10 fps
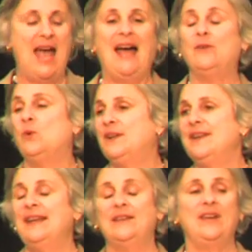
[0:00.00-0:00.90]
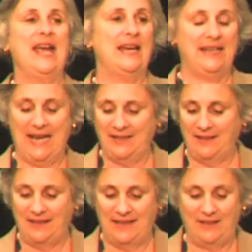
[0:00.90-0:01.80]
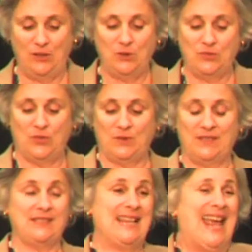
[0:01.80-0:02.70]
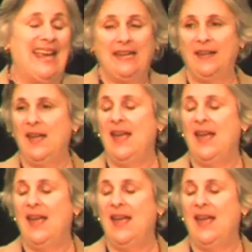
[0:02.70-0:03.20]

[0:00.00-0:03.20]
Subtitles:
I wouldn't have had anything useful to say,